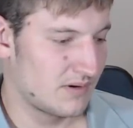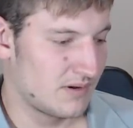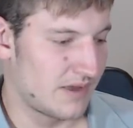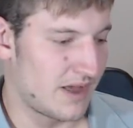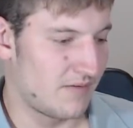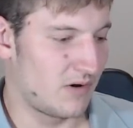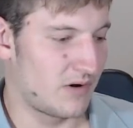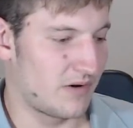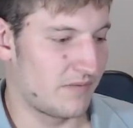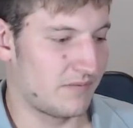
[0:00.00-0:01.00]
they have a lot
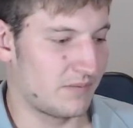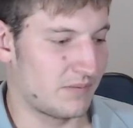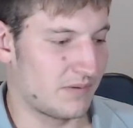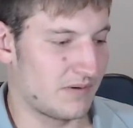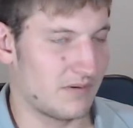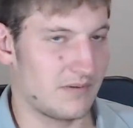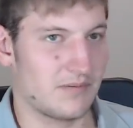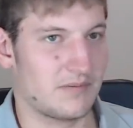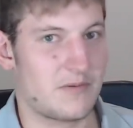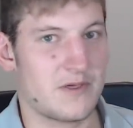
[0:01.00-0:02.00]
of
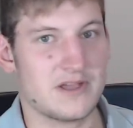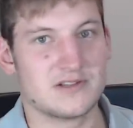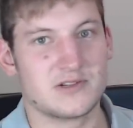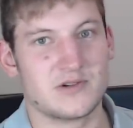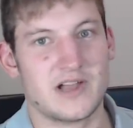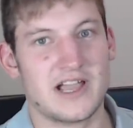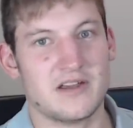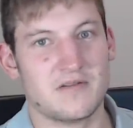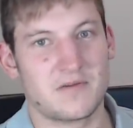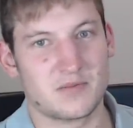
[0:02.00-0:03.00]
things to
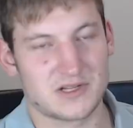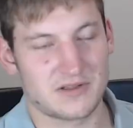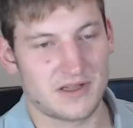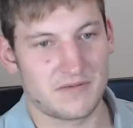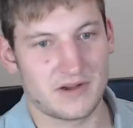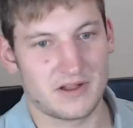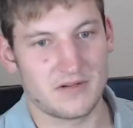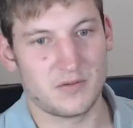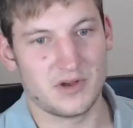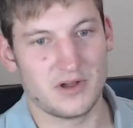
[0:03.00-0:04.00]
gain from South Africa
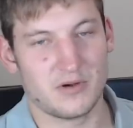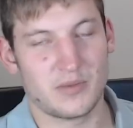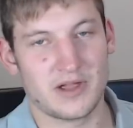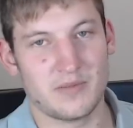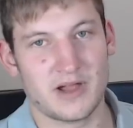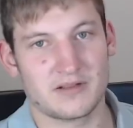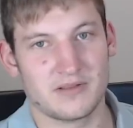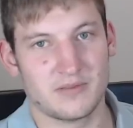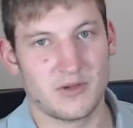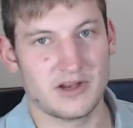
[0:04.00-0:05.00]
if we don't pay back
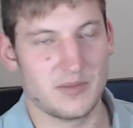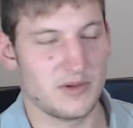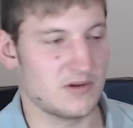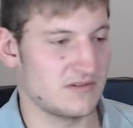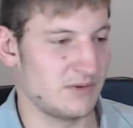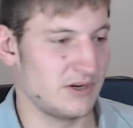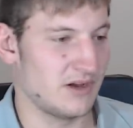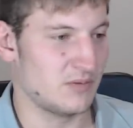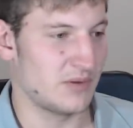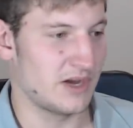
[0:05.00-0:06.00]
the money, because if we
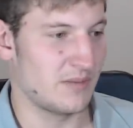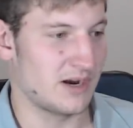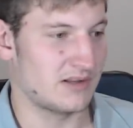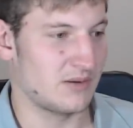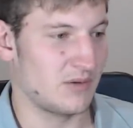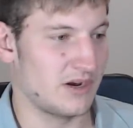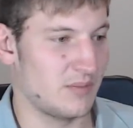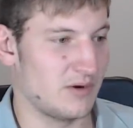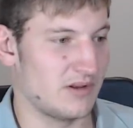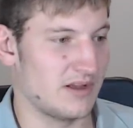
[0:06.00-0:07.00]
don't pay back the money,
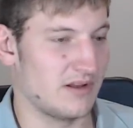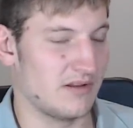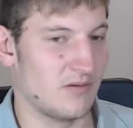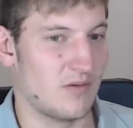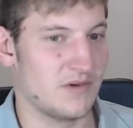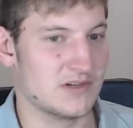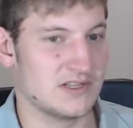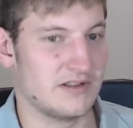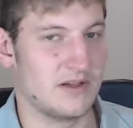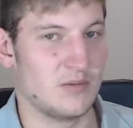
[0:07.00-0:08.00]
then
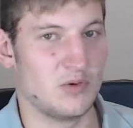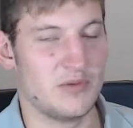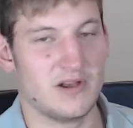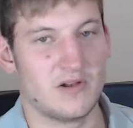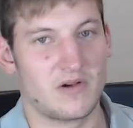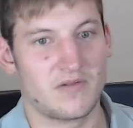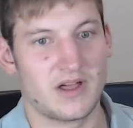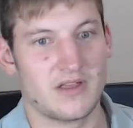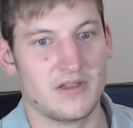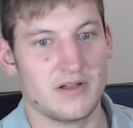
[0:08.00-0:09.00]
obviously there will be a lot of
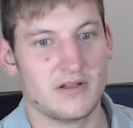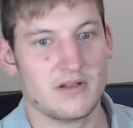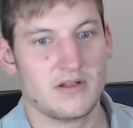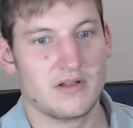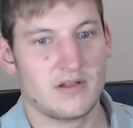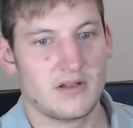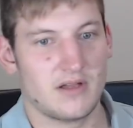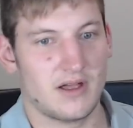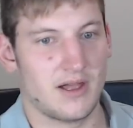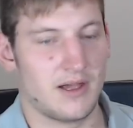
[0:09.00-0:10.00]
other
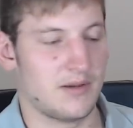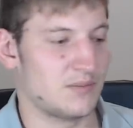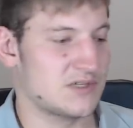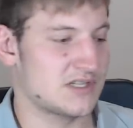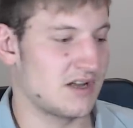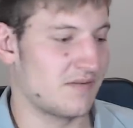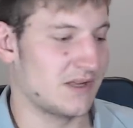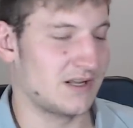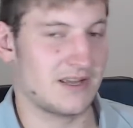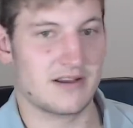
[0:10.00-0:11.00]
stuff
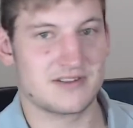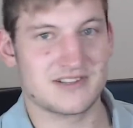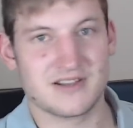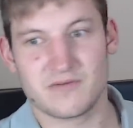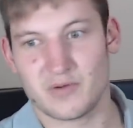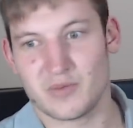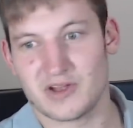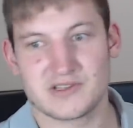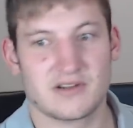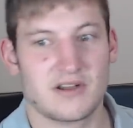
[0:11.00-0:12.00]
that they can take from
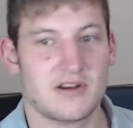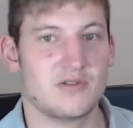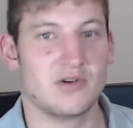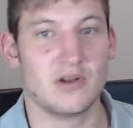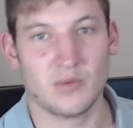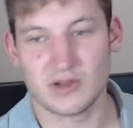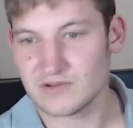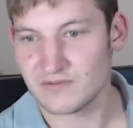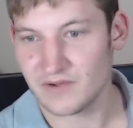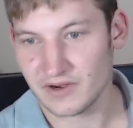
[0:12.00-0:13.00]
us, and I don't really want
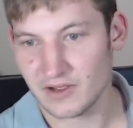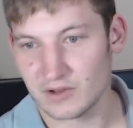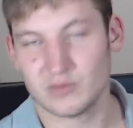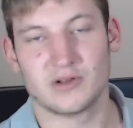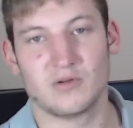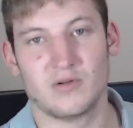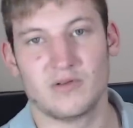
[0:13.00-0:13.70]
to find out what all of